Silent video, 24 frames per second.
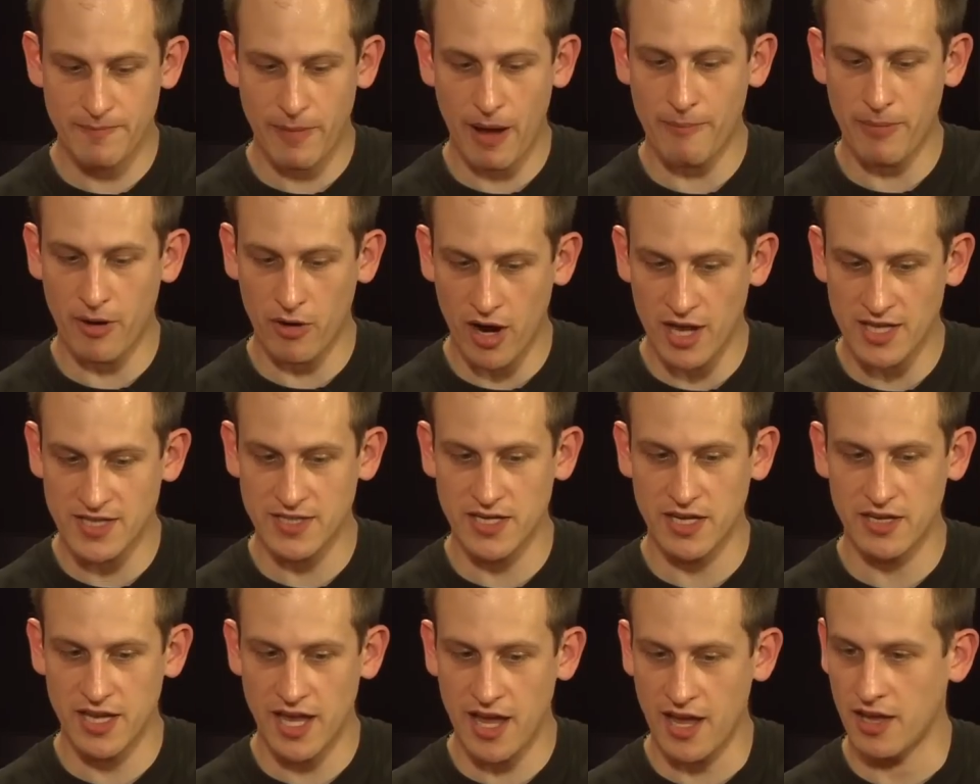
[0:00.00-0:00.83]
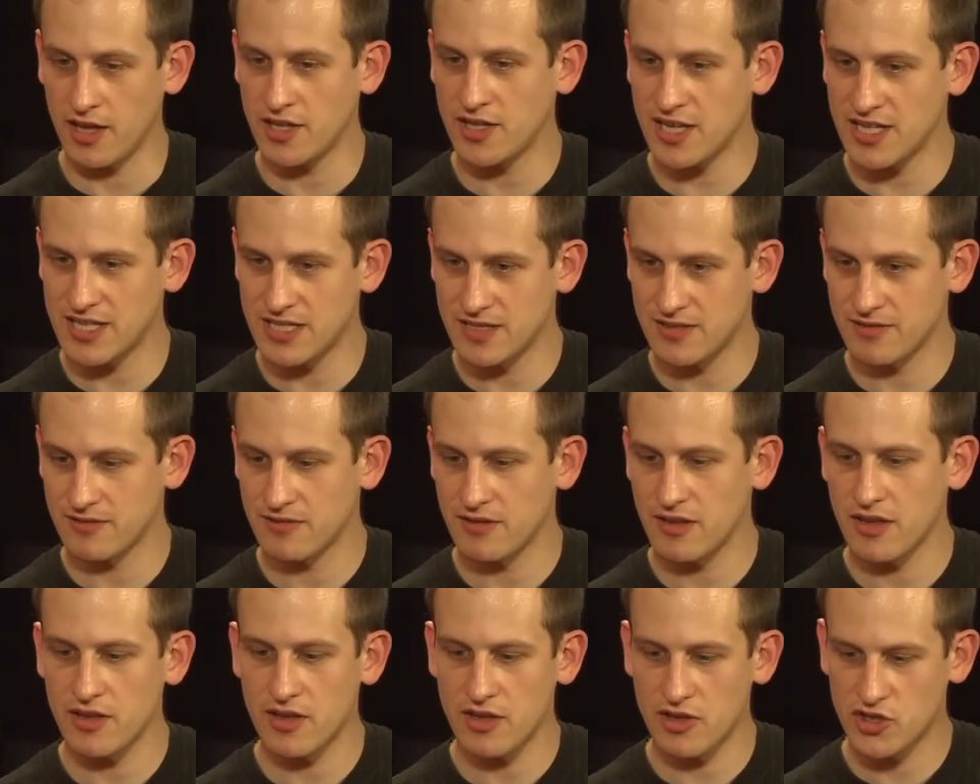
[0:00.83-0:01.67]
Paparazzi. Yeah, it is.
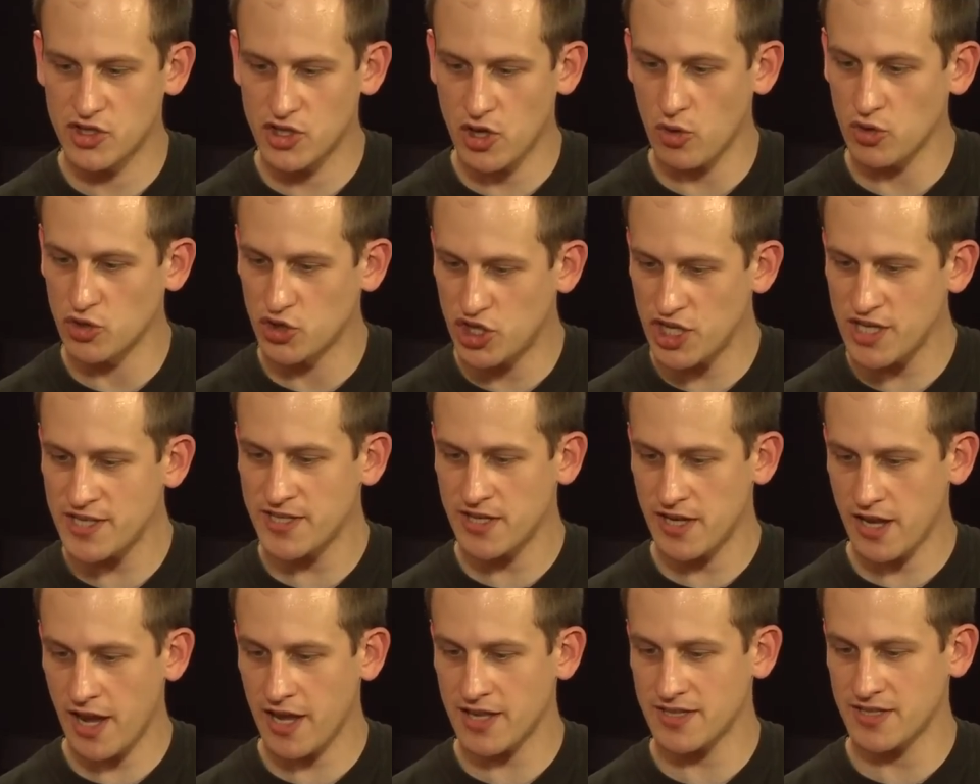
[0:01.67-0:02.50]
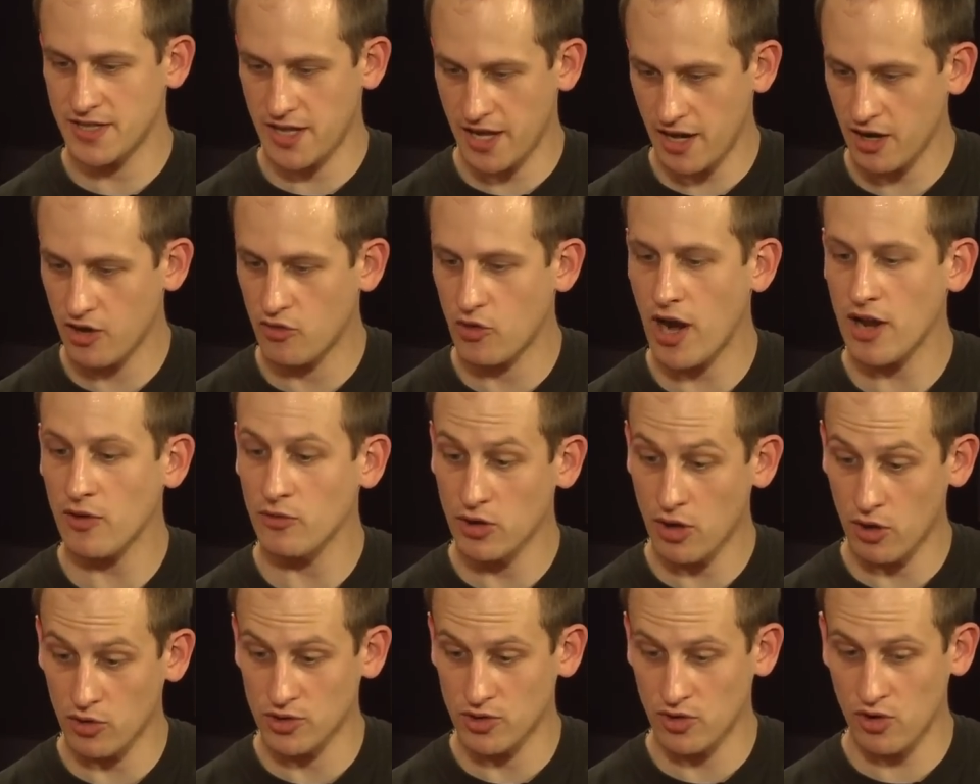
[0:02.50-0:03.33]
So GCS, yeah,
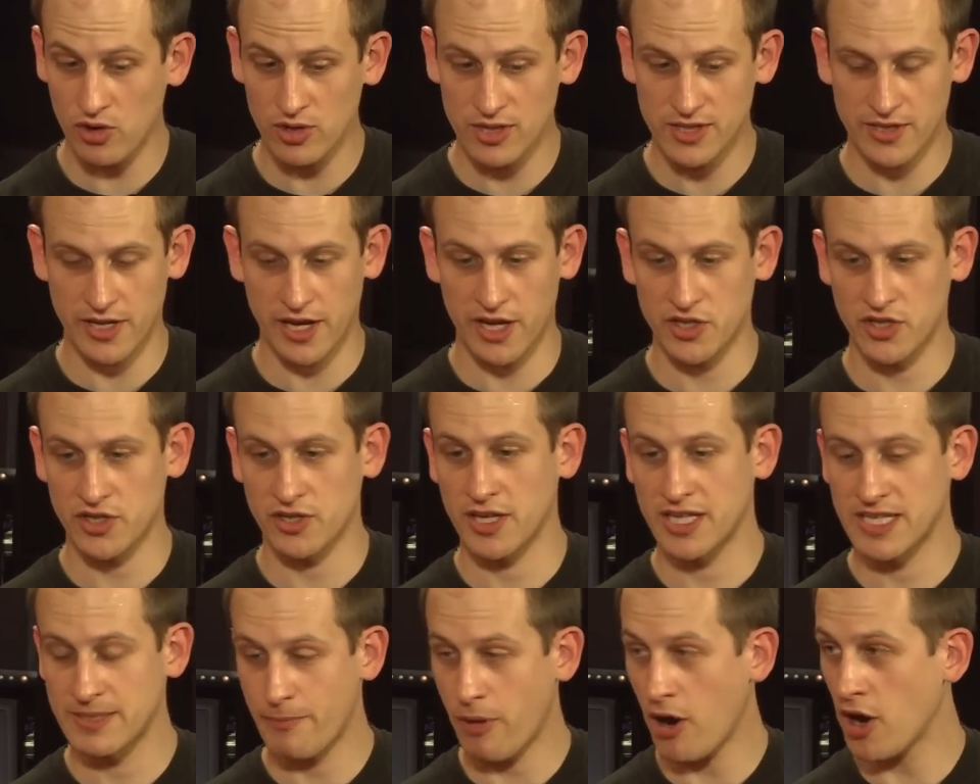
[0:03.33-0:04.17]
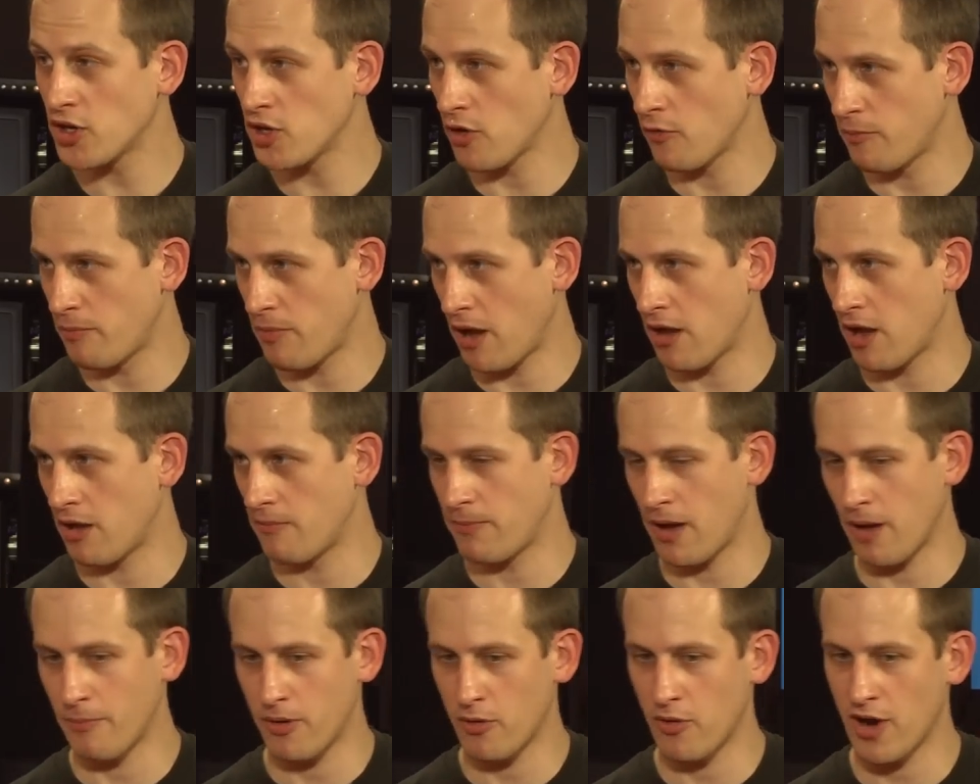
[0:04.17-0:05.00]
ground control station, is part of
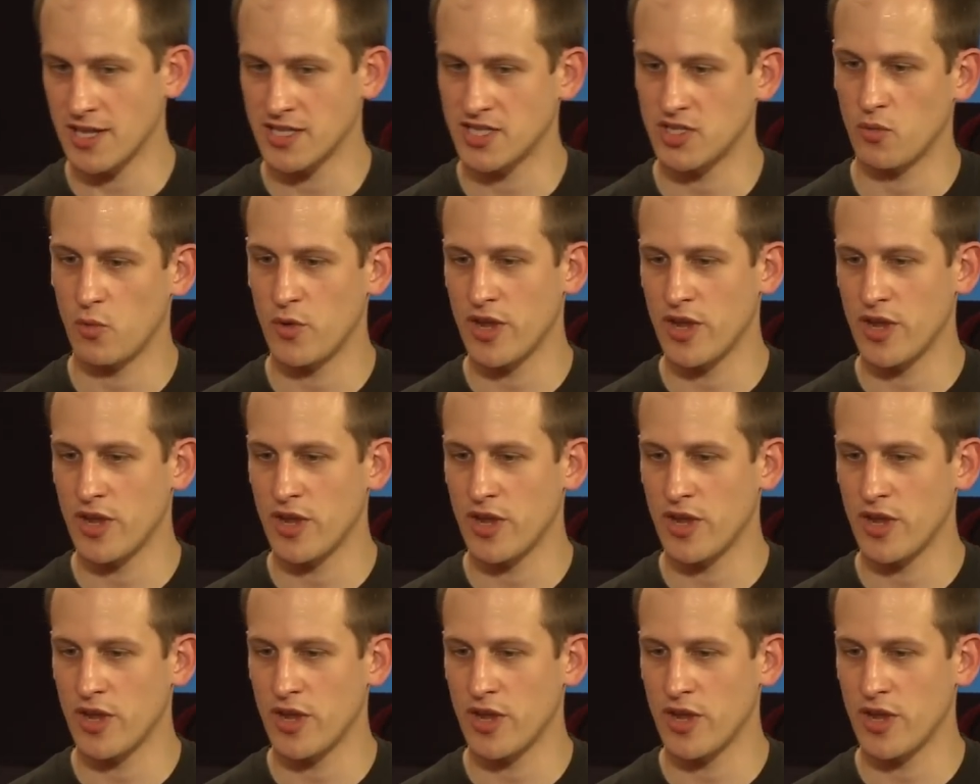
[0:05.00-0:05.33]
Paparazzi.